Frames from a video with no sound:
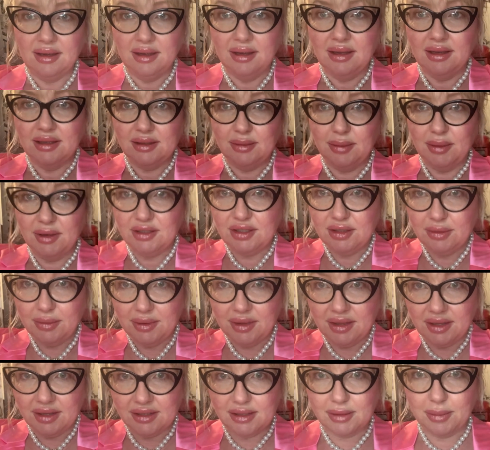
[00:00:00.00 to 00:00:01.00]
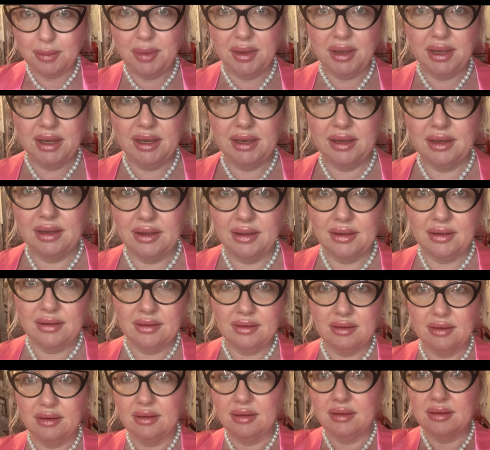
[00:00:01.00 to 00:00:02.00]
especially with this pink.
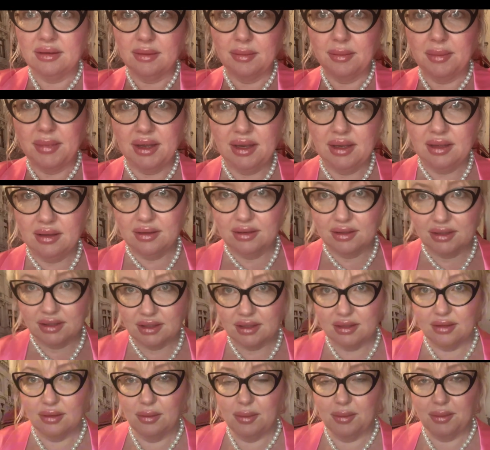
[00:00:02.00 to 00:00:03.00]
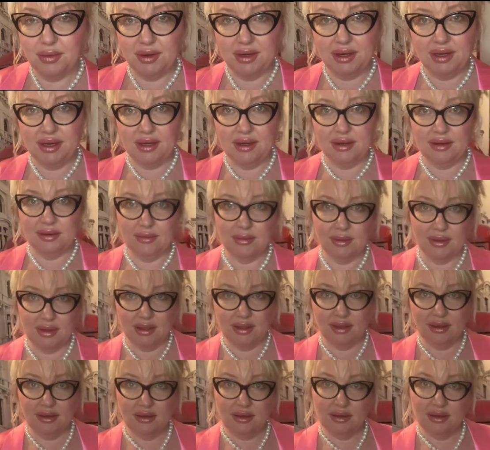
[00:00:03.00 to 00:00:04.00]
Pink looks so pretty with it.